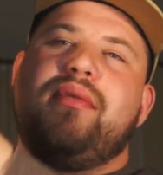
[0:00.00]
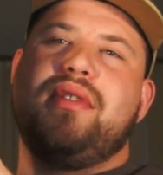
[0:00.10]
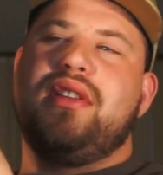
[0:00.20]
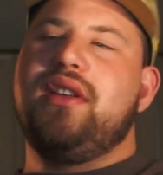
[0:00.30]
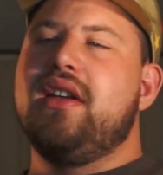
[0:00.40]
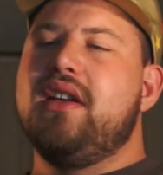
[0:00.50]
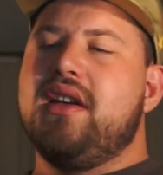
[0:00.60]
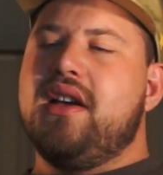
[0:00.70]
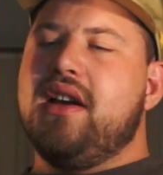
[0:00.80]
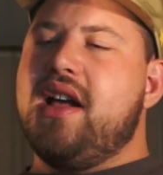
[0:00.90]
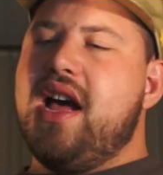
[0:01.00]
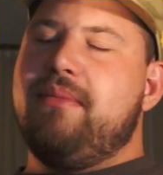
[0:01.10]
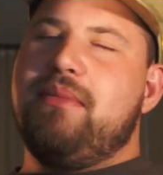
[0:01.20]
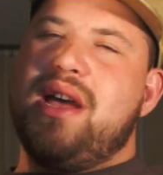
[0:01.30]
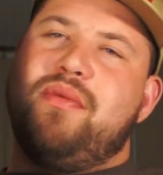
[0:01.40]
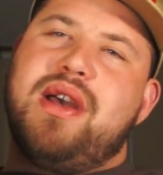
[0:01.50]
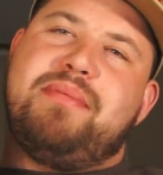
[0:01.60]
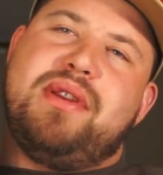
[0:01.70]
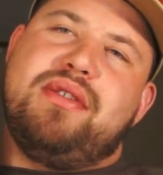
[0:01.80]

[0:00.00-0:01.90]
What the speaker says: really a combat weapon.